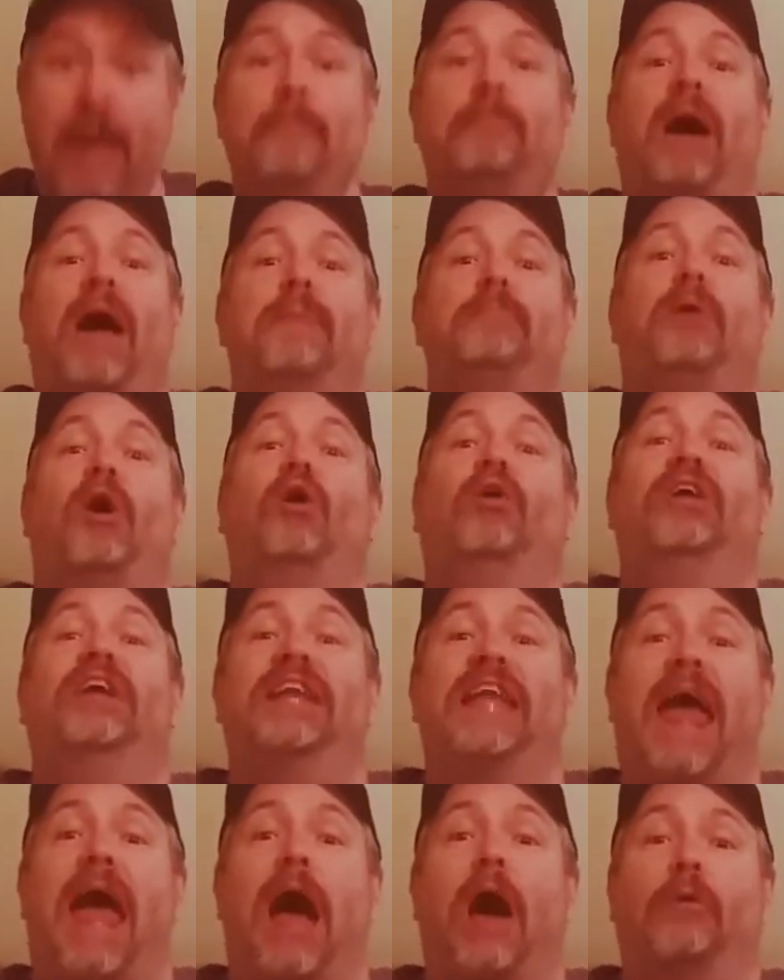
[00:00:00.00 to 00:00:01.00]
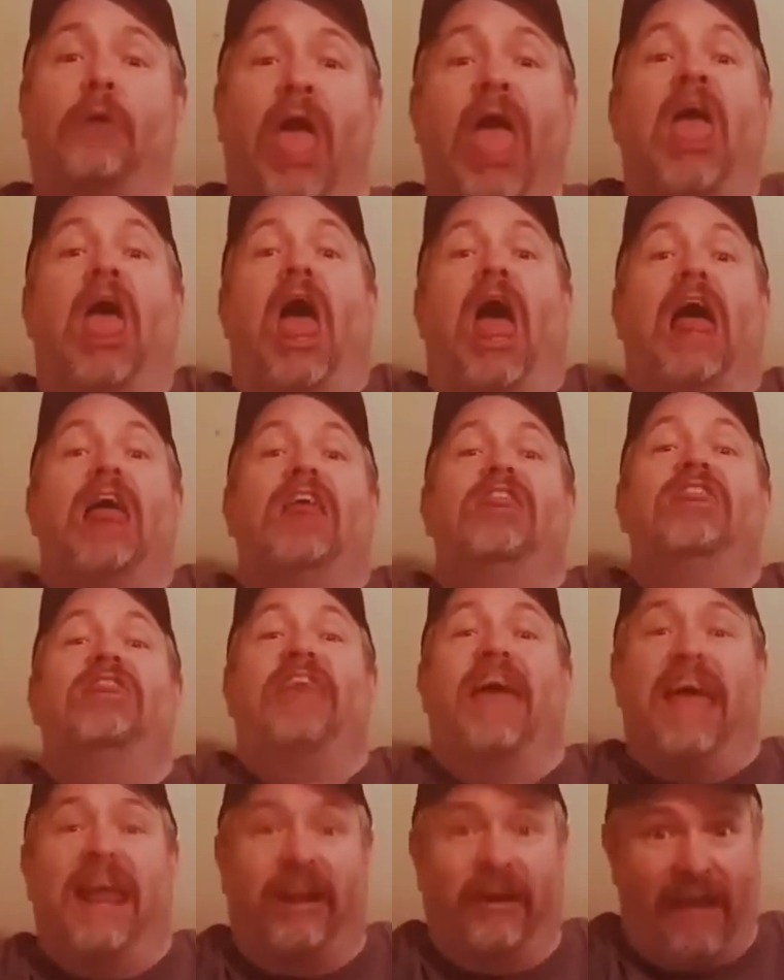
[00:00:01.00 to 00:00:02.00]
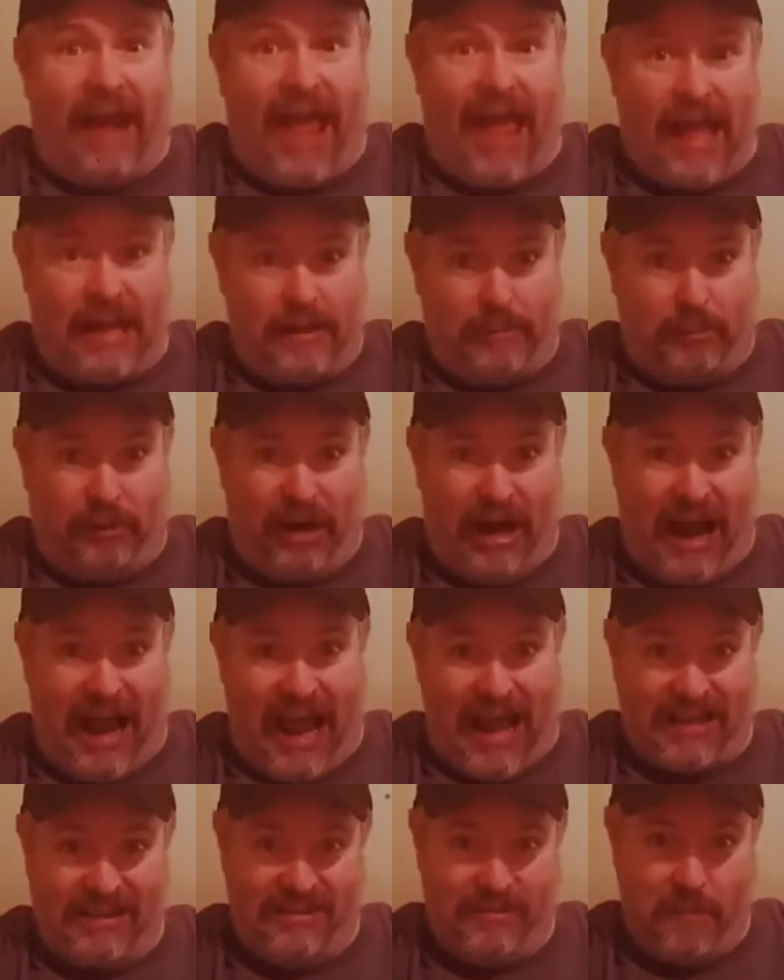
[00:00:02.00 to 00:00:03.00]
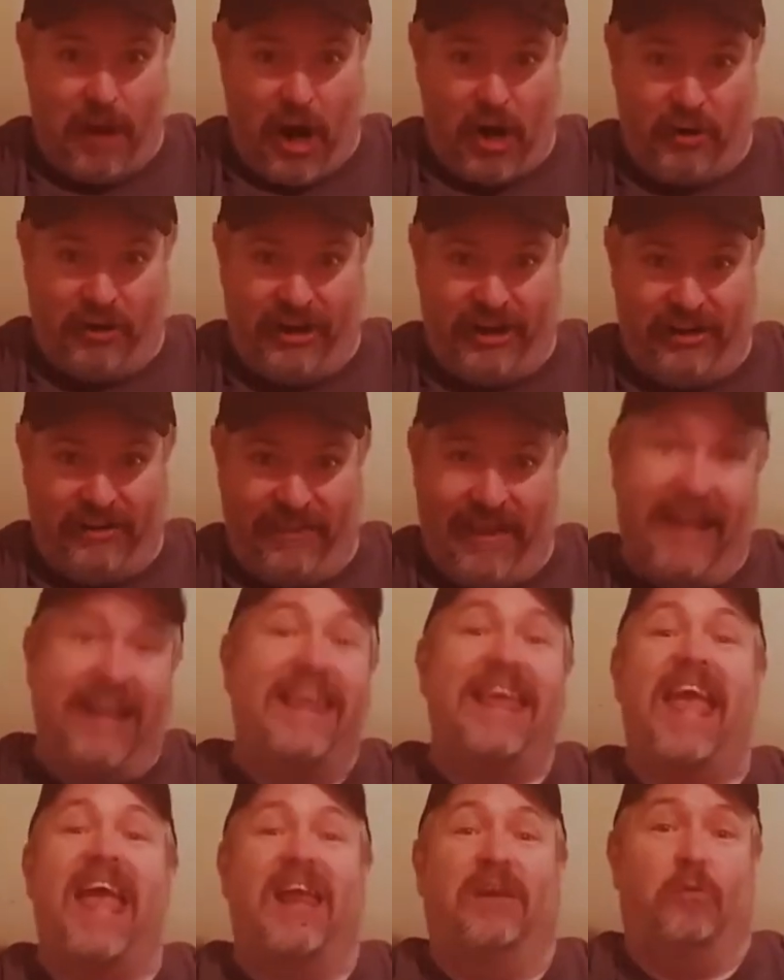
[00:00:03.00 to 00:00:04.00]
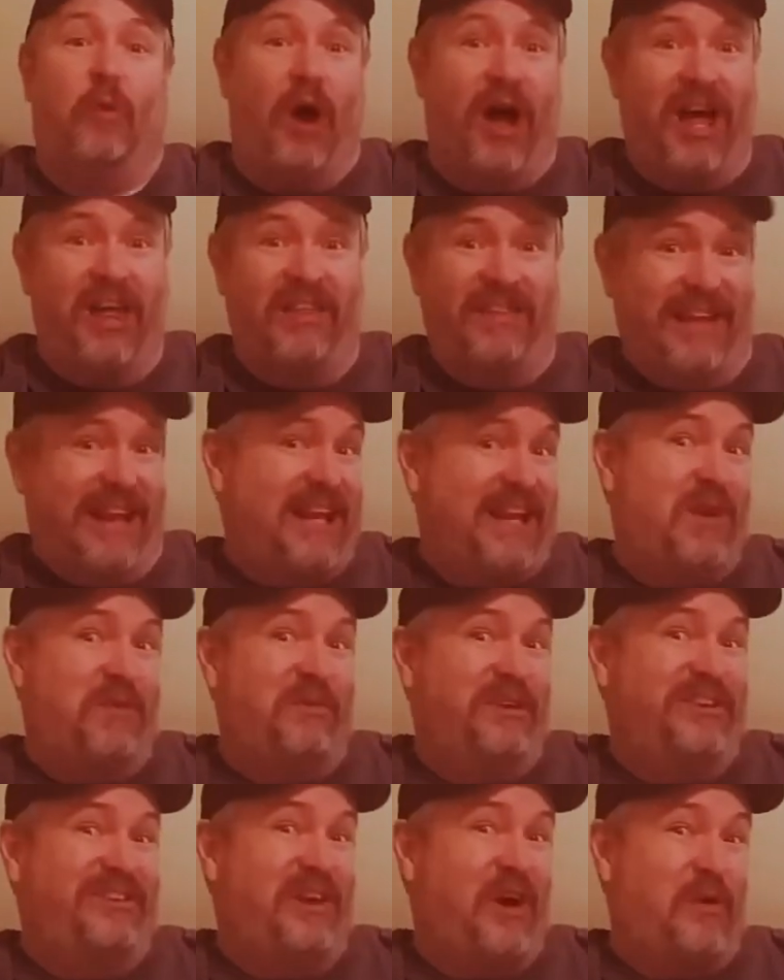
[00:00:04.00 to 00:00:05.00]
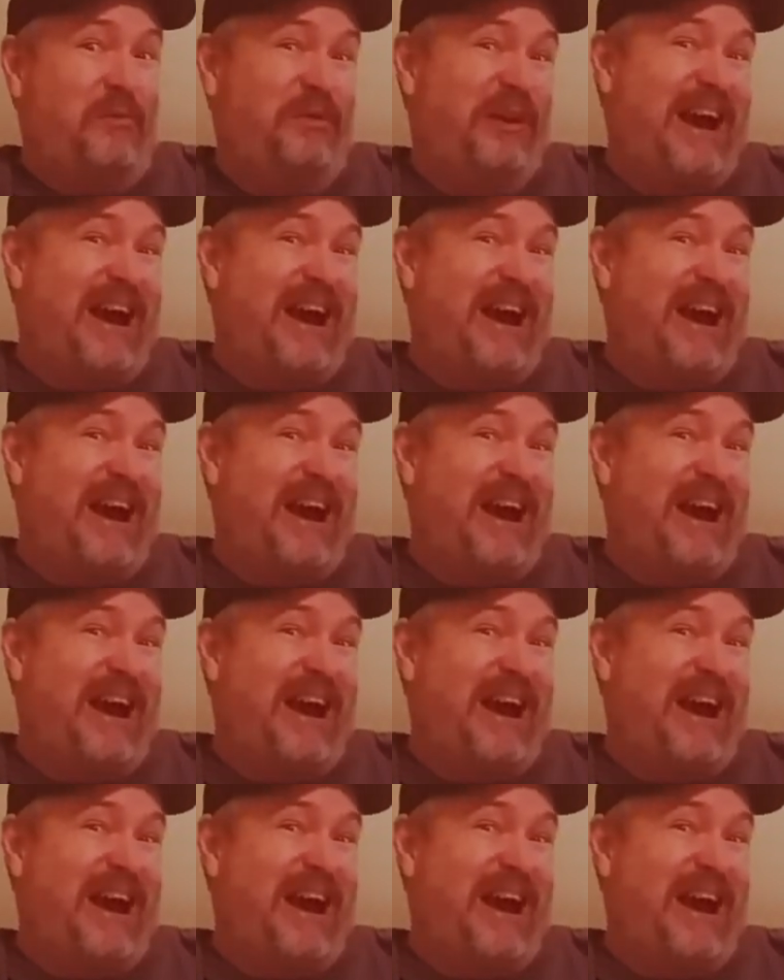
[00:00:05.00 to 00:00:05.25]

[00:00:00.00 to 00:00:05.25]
by pulling out the grand prize mower that he had won that he was so